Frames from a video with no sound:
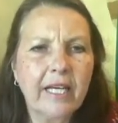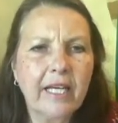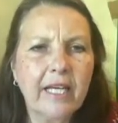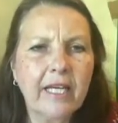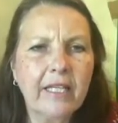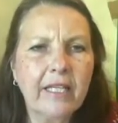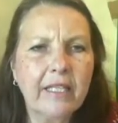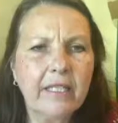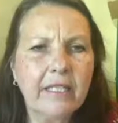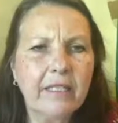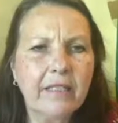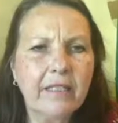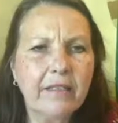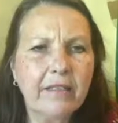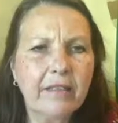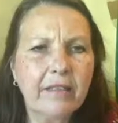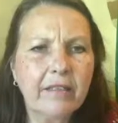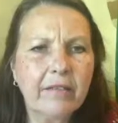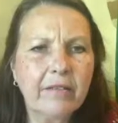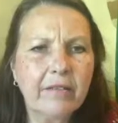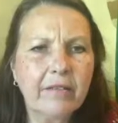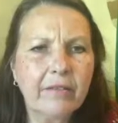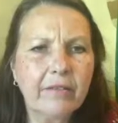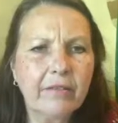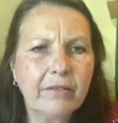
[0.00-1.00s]
And
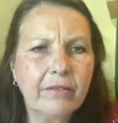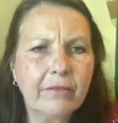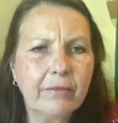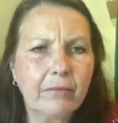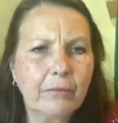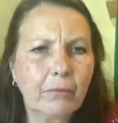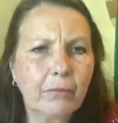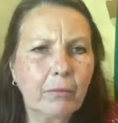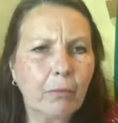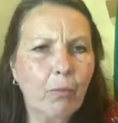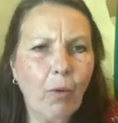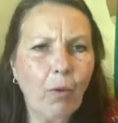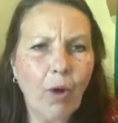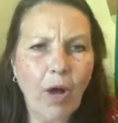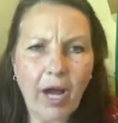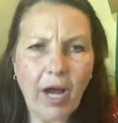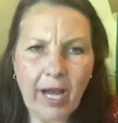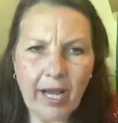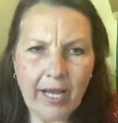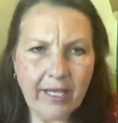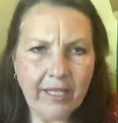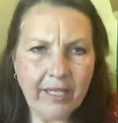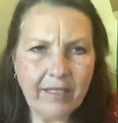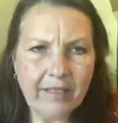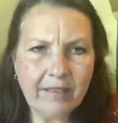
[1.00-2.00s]

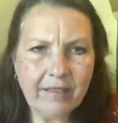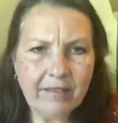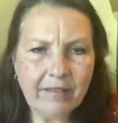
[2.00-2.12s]
why?